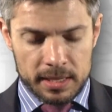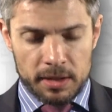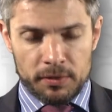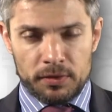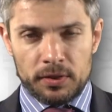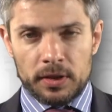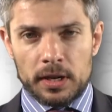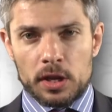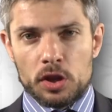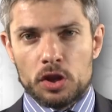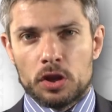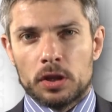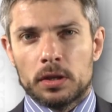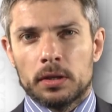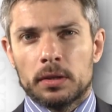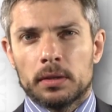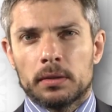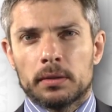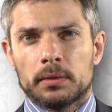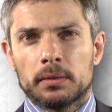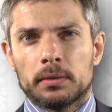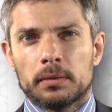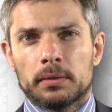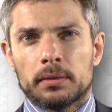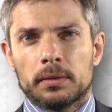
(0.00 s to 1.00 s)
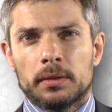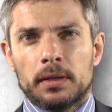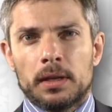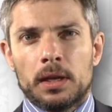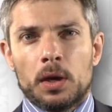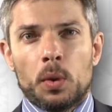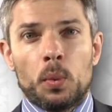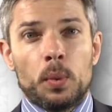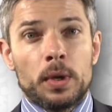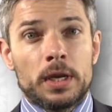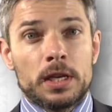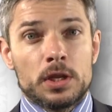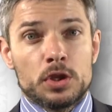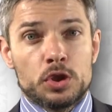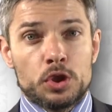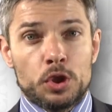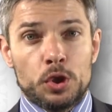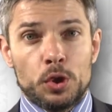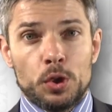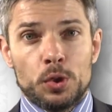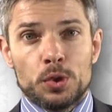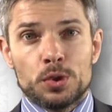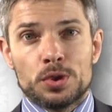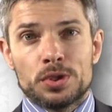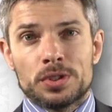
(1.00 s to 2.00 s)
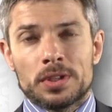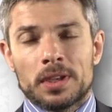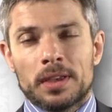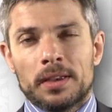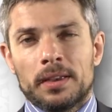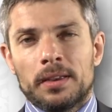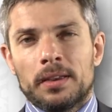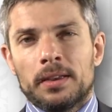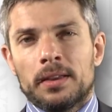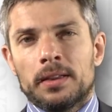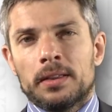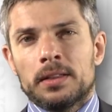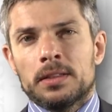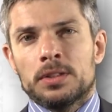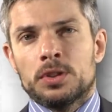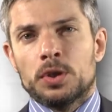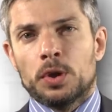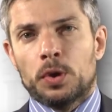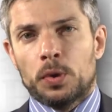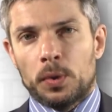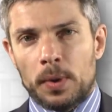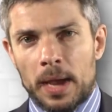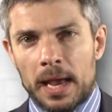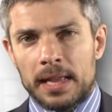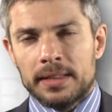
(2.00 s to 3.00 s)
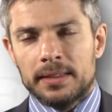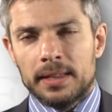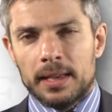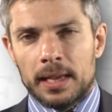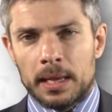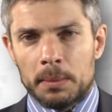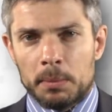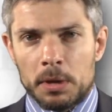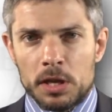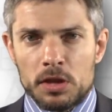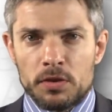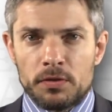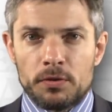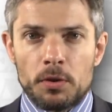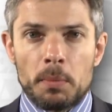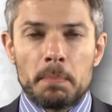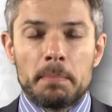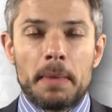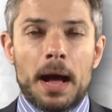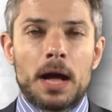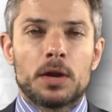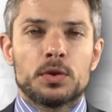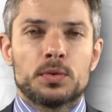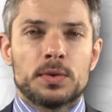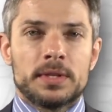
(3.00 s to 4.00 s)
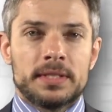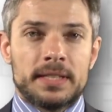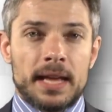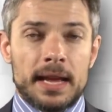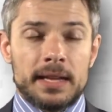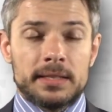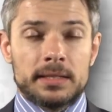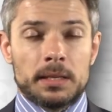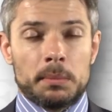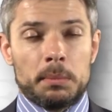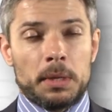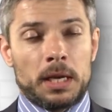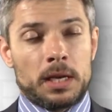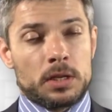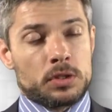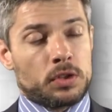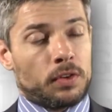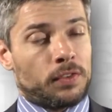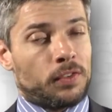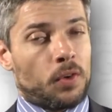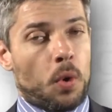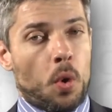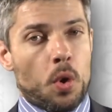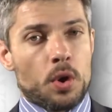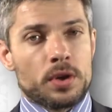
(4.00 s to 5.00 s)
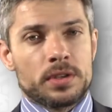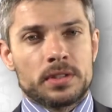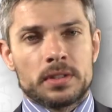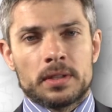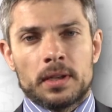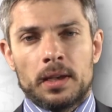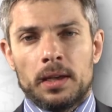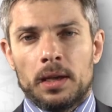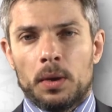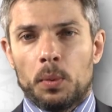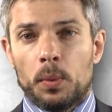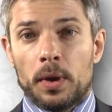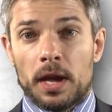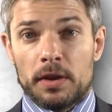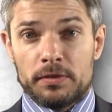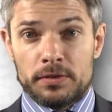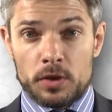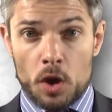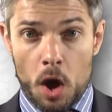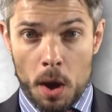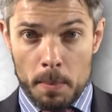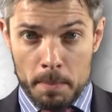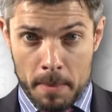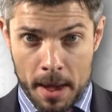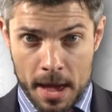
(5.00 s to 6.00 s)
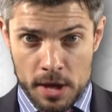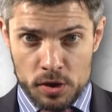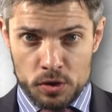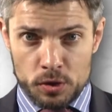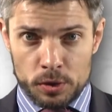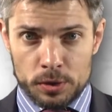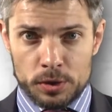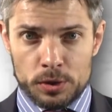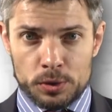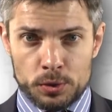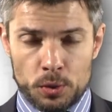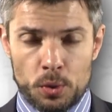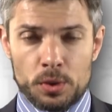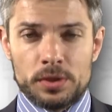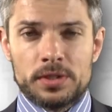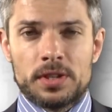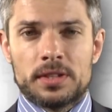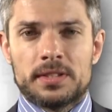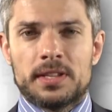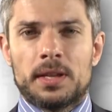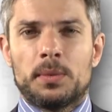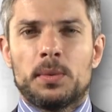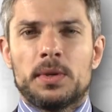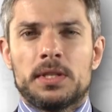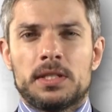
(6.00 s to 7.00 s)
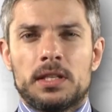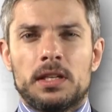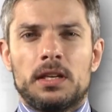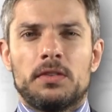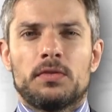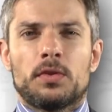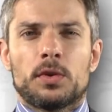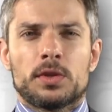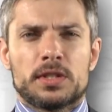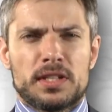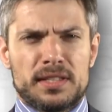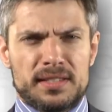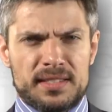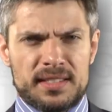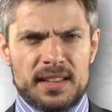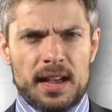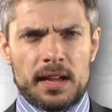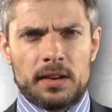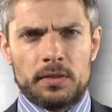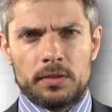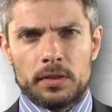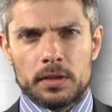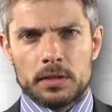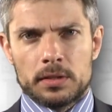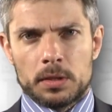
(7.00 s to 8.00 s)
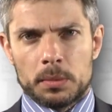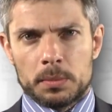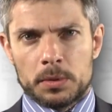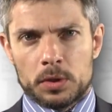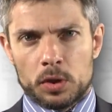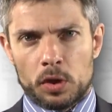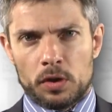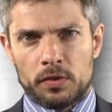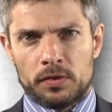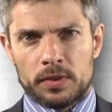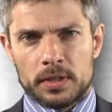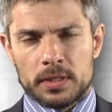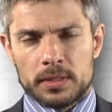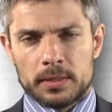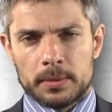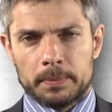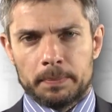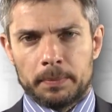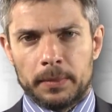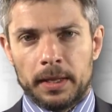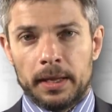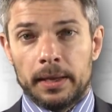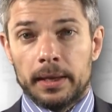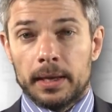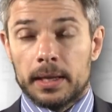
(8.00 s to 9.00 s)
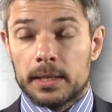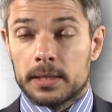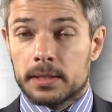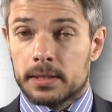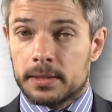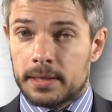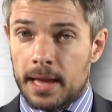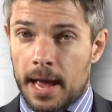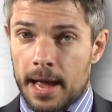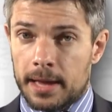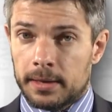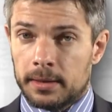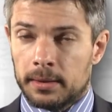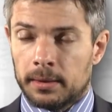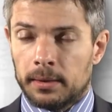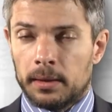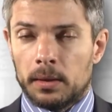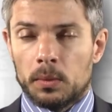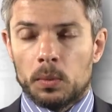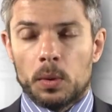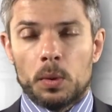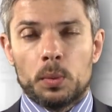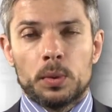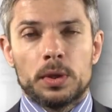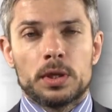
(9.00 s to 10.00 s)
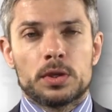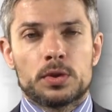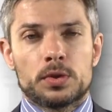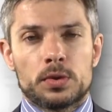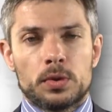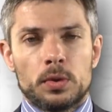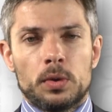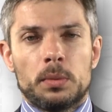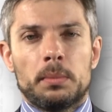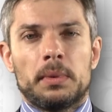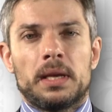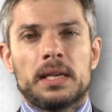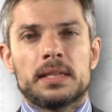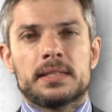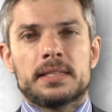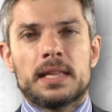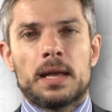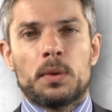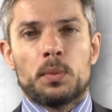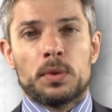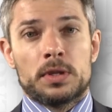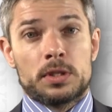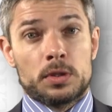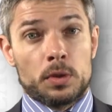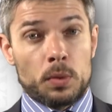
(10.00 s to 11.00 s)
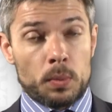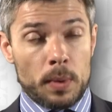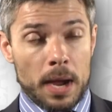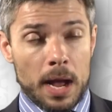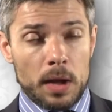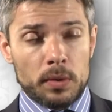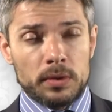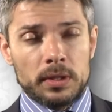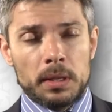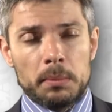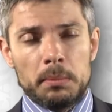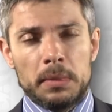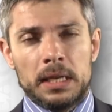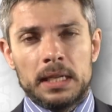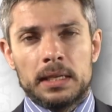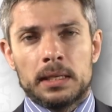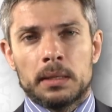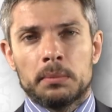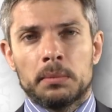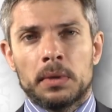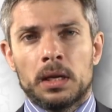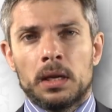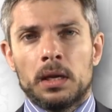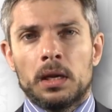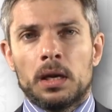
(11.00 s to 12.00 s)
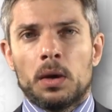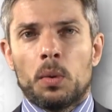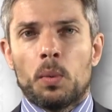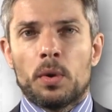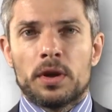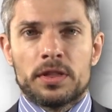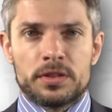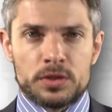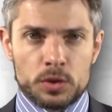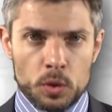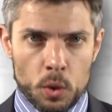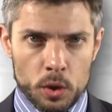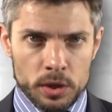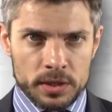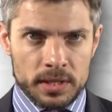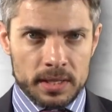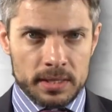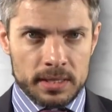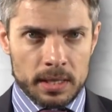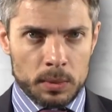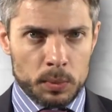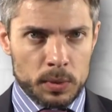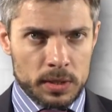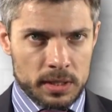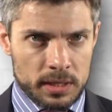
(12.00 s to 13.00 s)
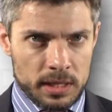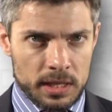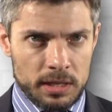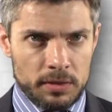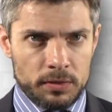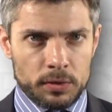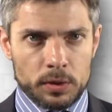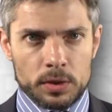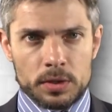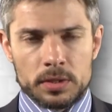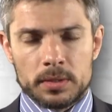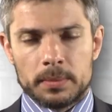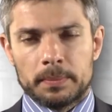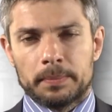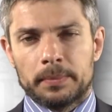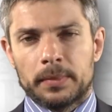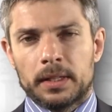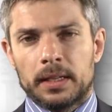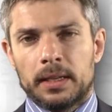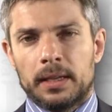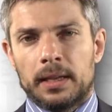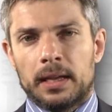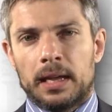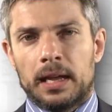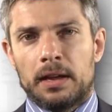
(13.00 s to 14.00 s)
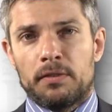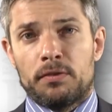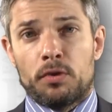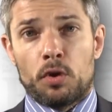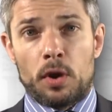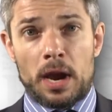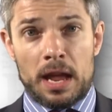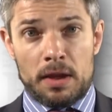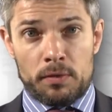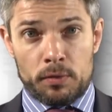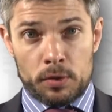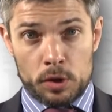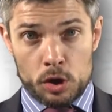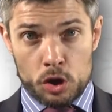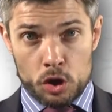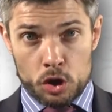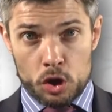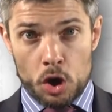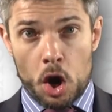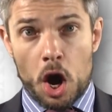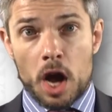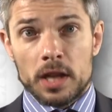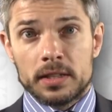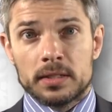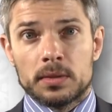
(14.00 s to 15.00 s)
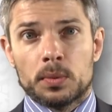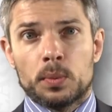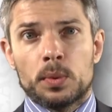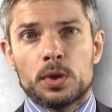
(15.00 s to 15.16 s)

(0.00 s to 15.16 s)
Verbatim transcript: definition, we can choose to create the image from boundary data because, of course, we have not measured sources and receivers inside of the subsurface. Instead, what we assume is that we surround the medium with sources and receivers. Uh, for every shot,